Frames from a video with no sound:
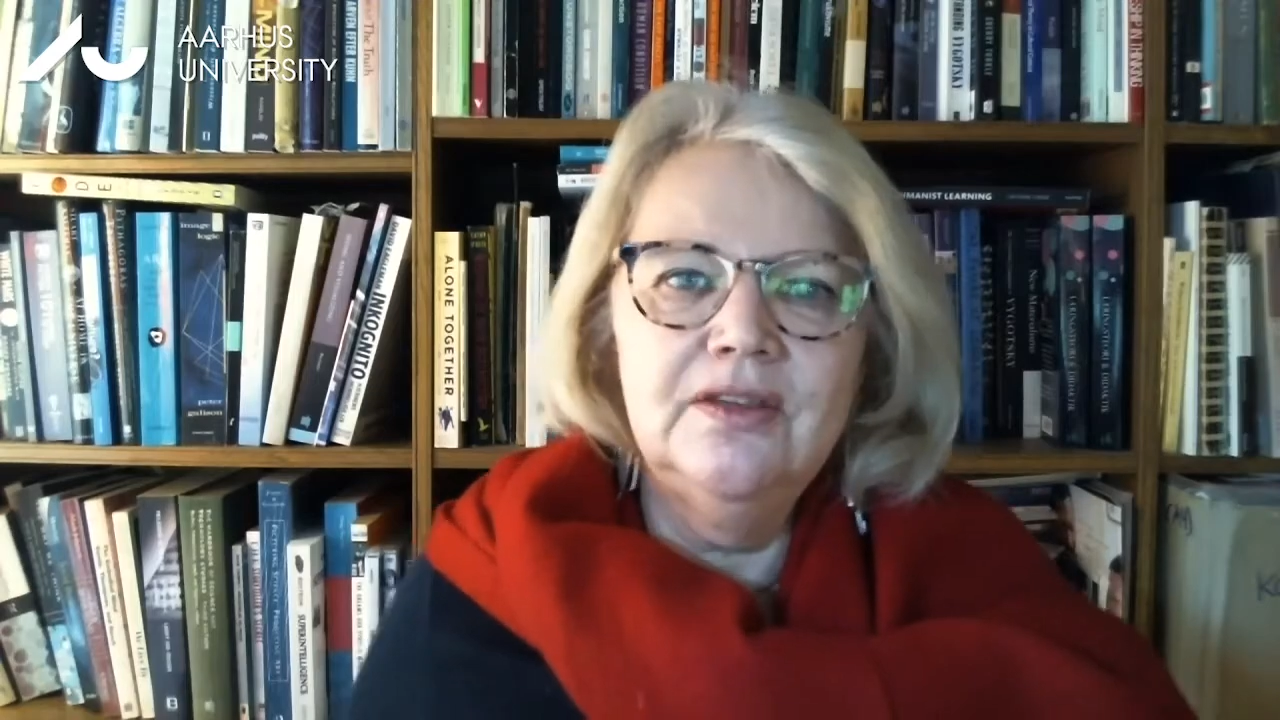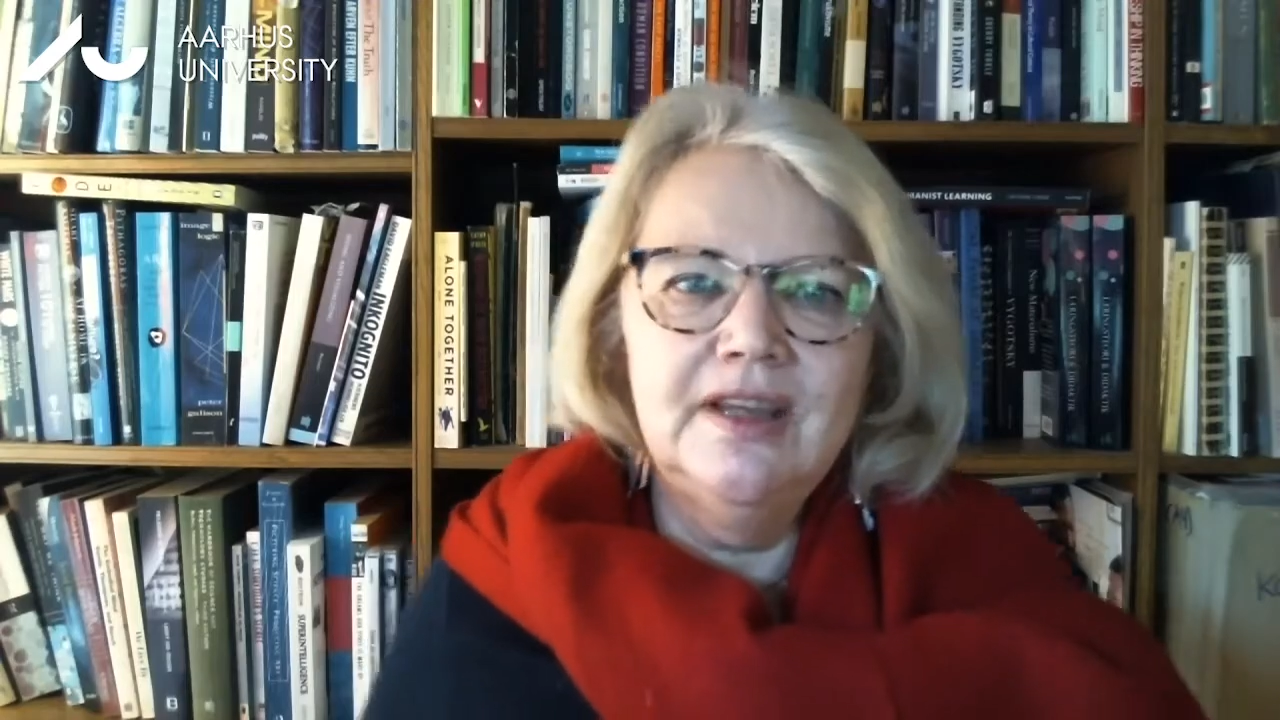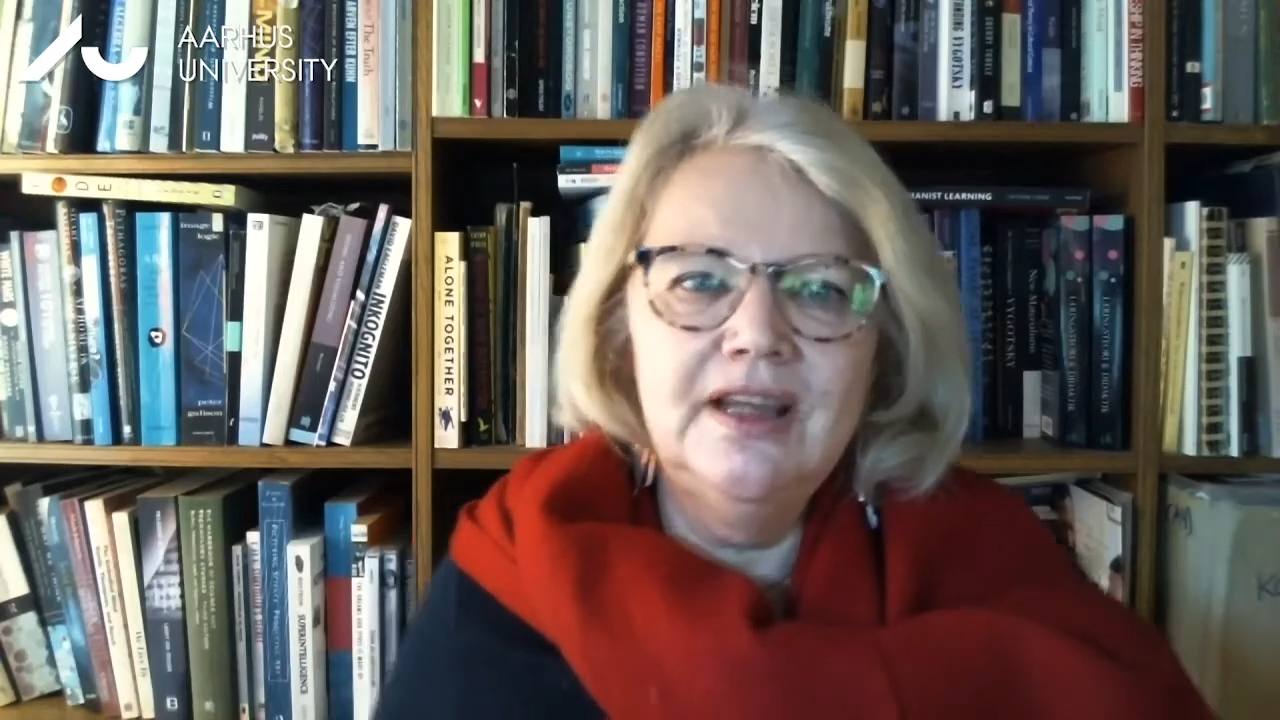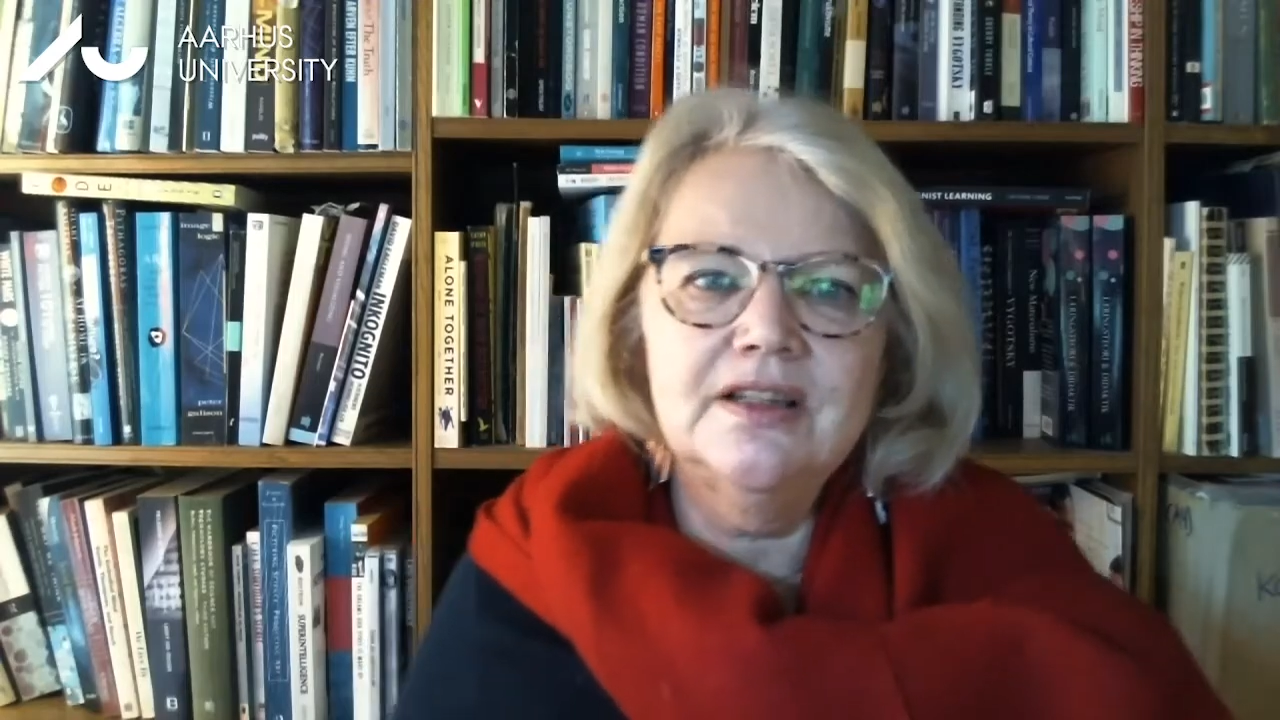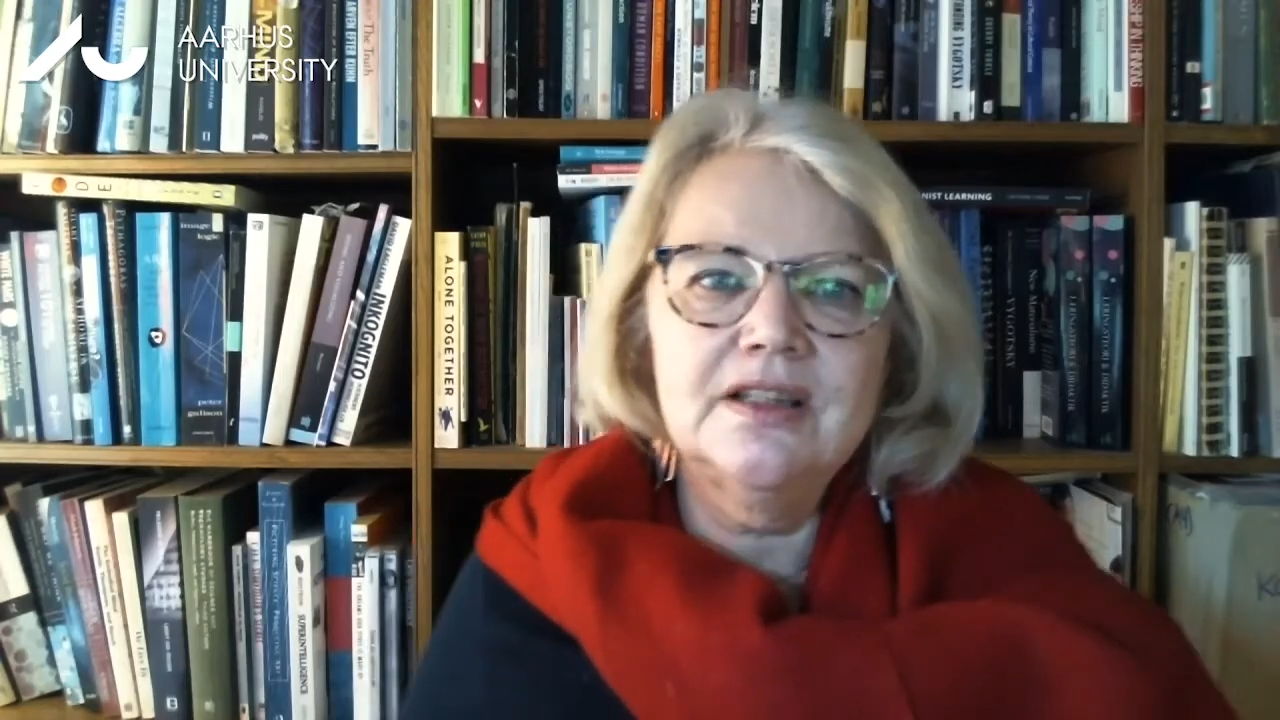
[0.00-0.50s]

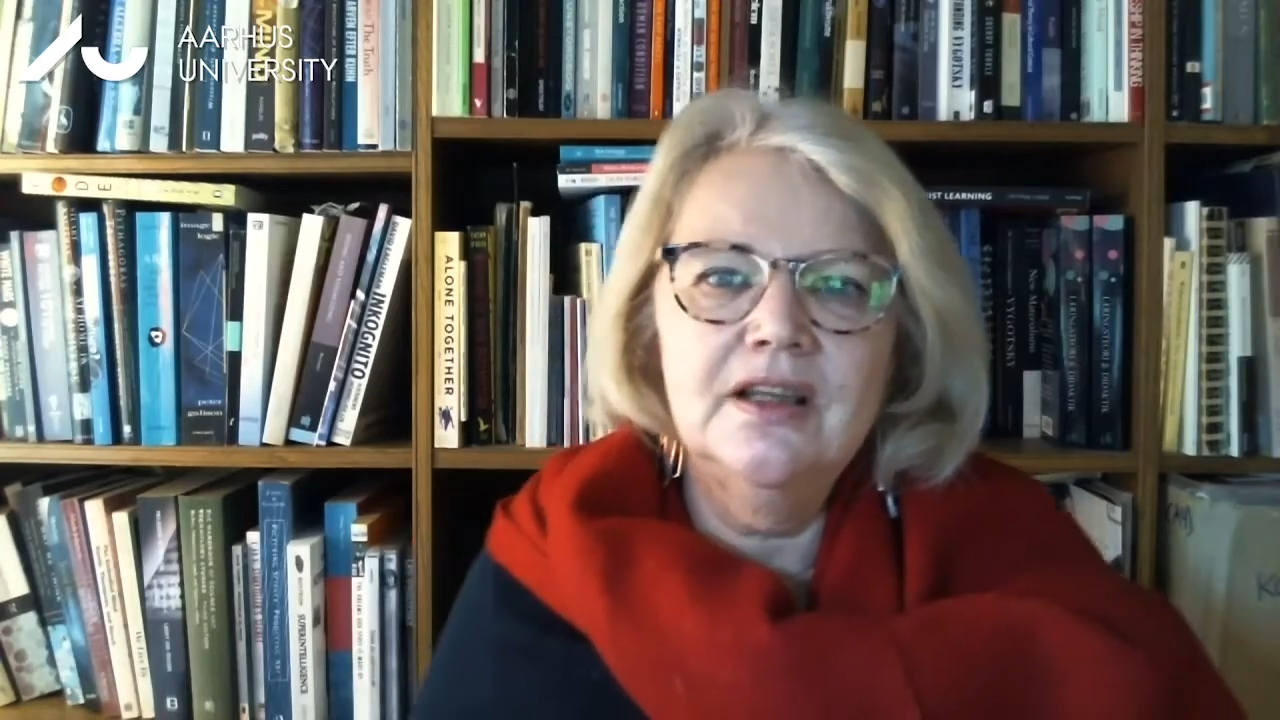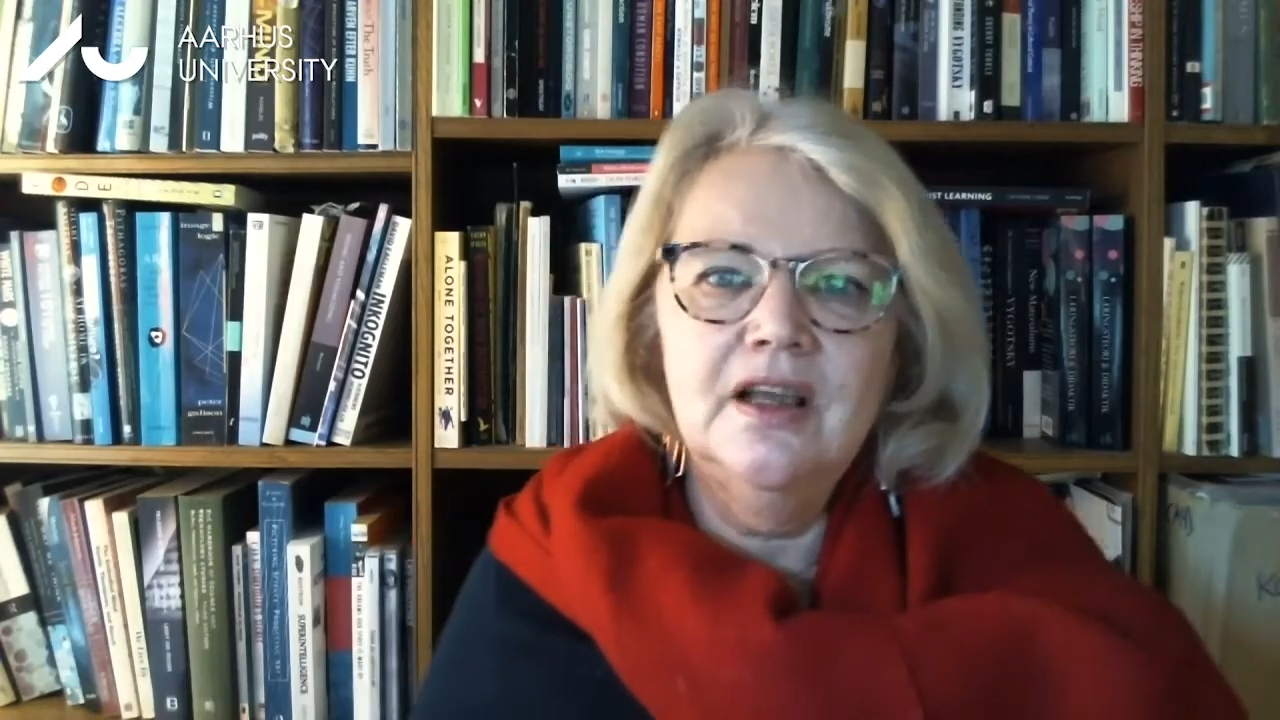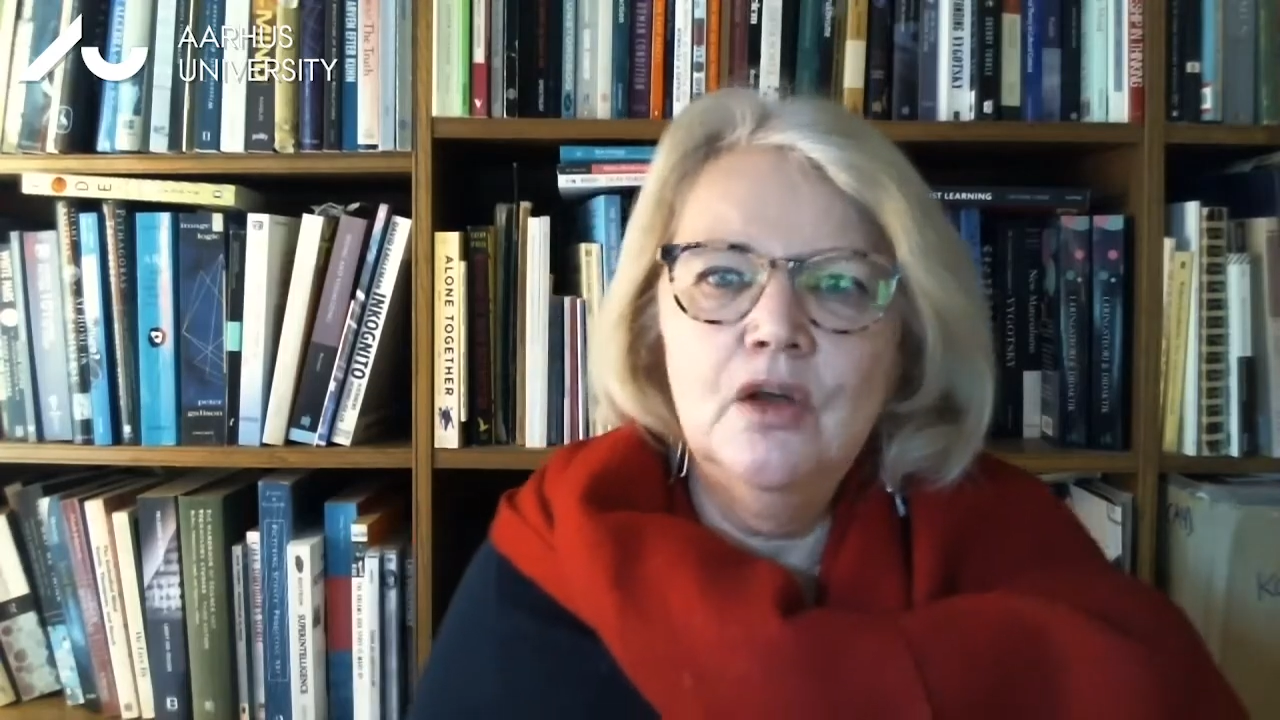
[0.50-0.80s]
things